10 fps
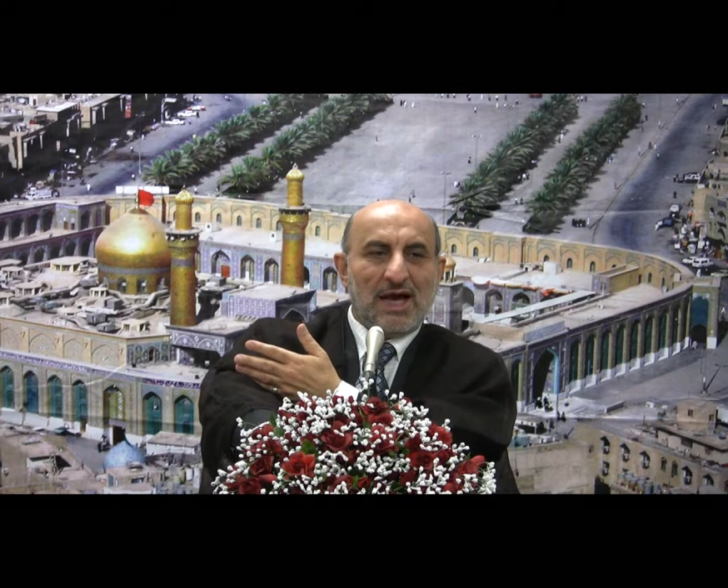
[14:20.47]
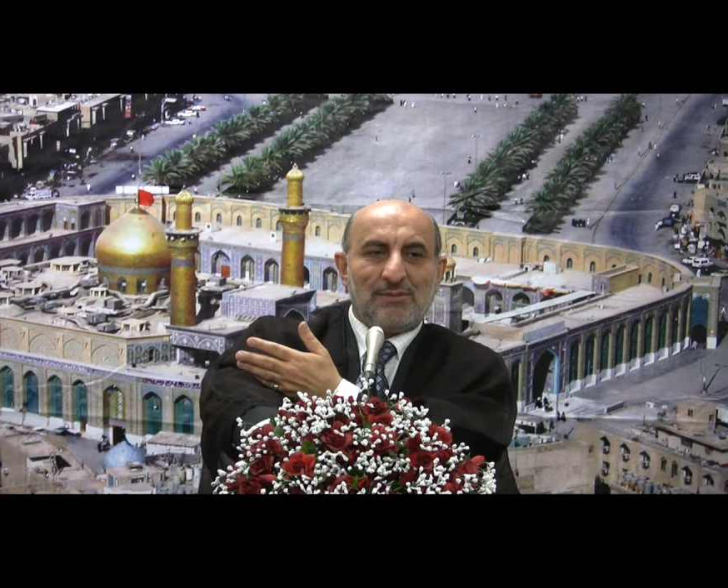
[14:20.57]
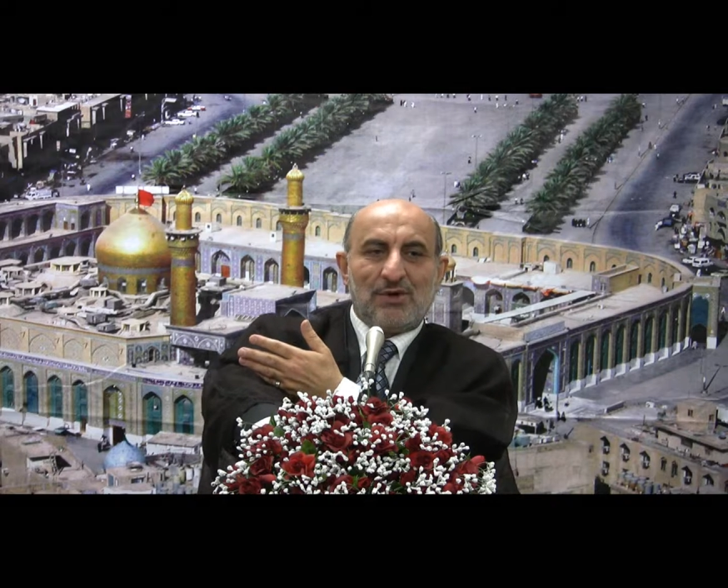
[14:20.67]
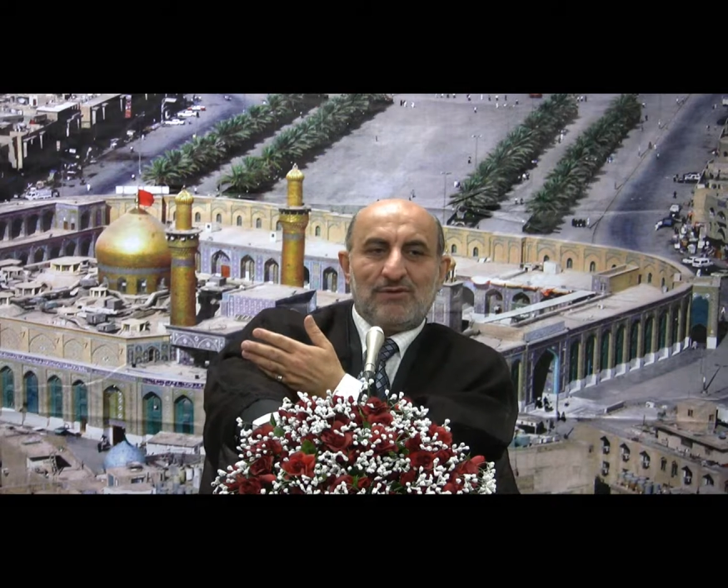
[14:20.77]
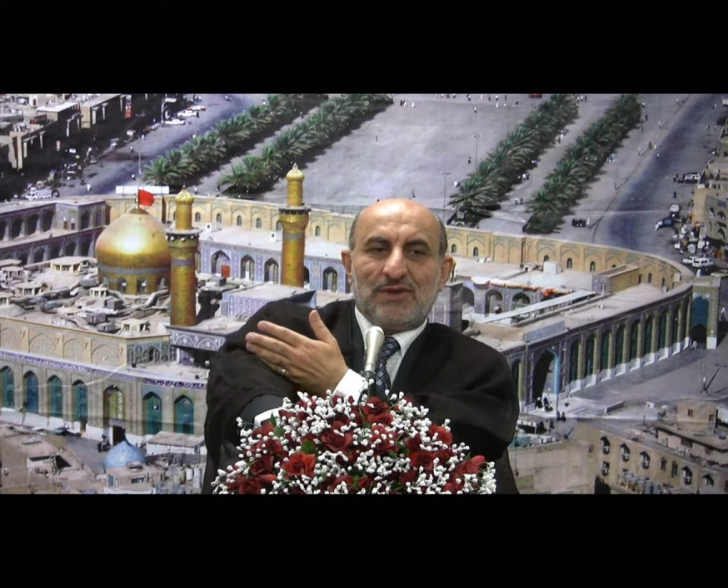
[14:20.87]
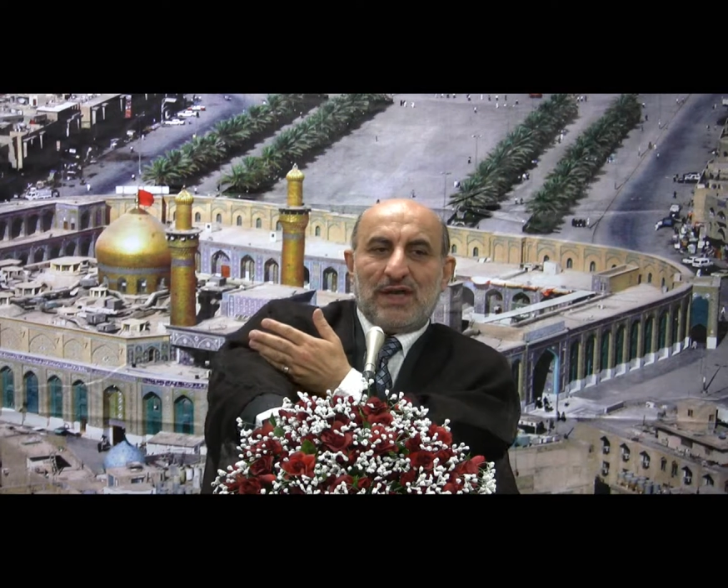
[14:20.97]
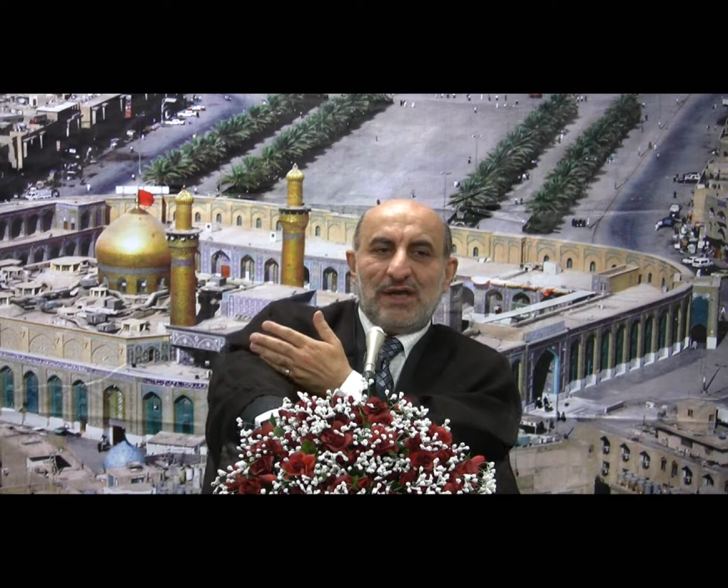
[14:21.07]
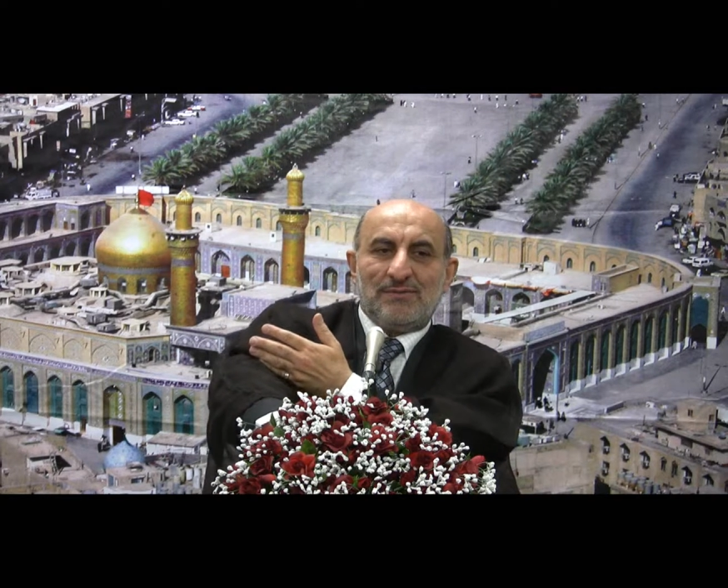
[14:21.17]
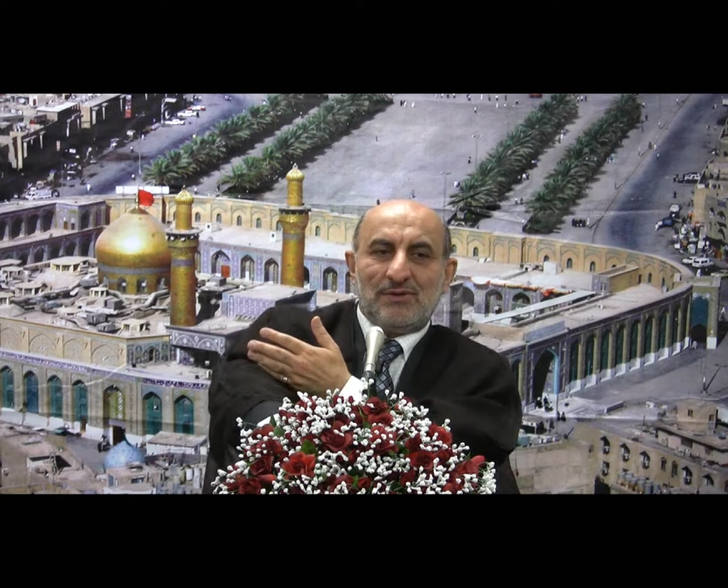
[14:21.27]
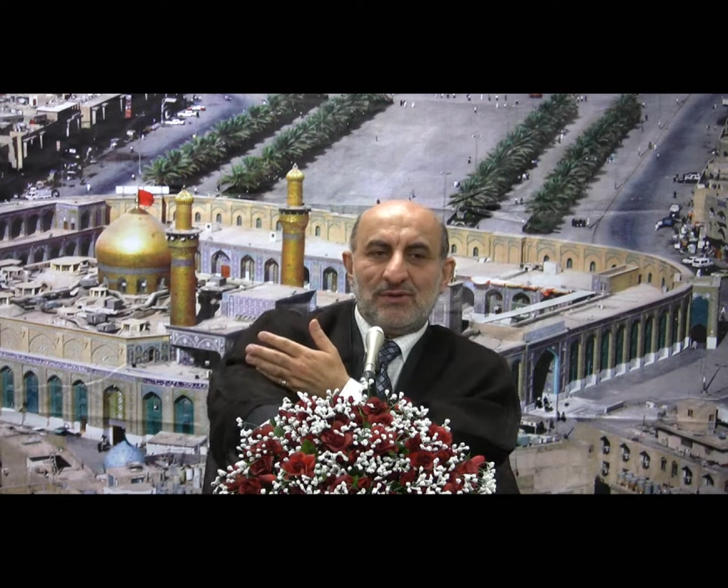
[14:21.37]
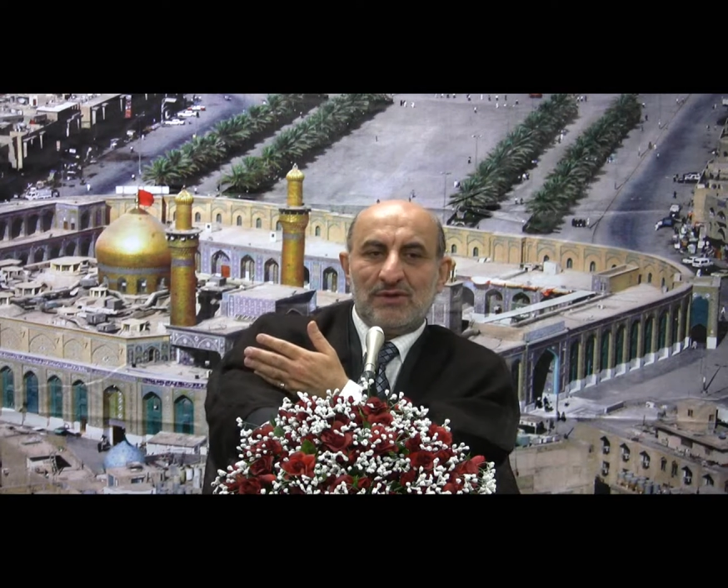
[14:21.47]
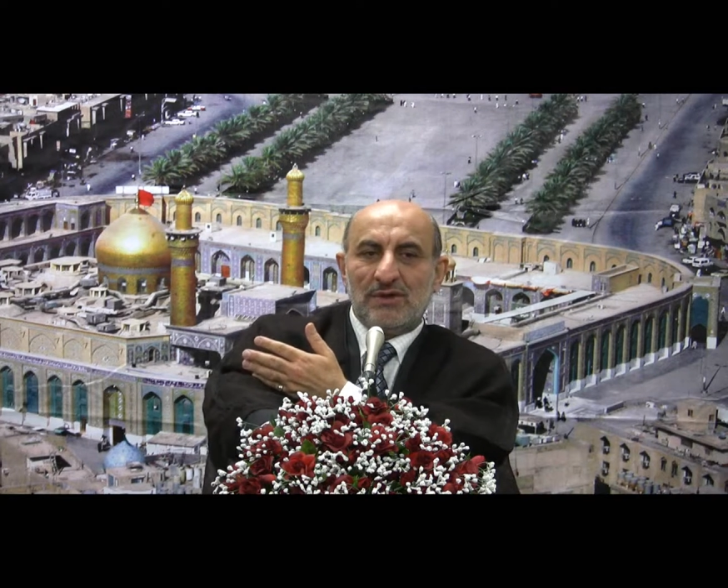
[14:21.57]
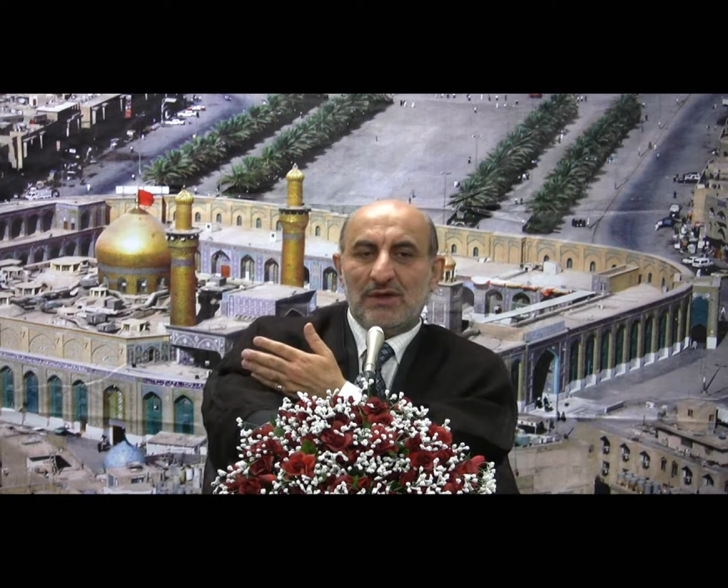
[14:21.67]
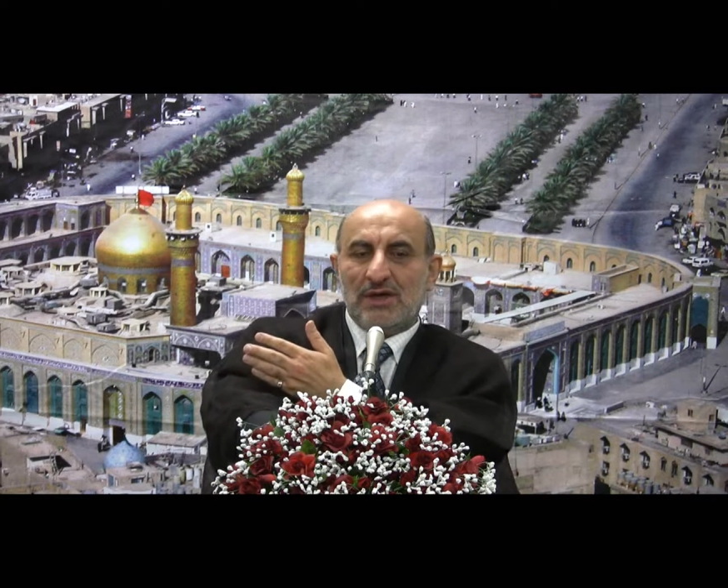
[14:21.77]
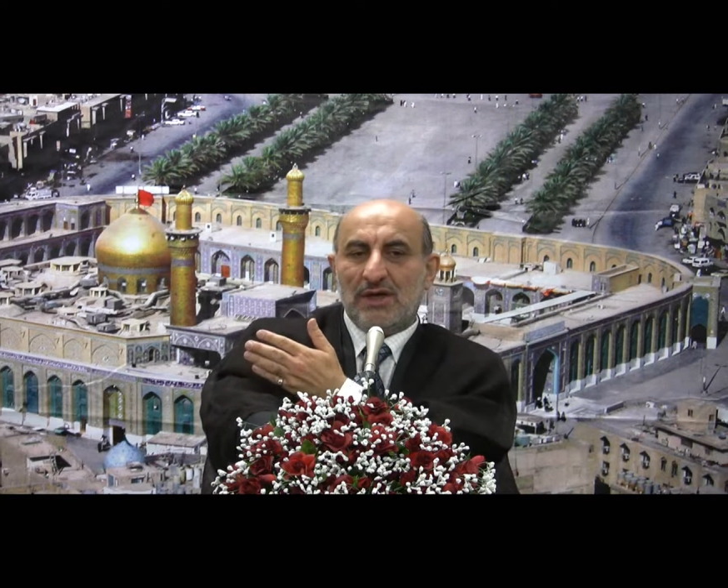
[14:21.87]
above the elbow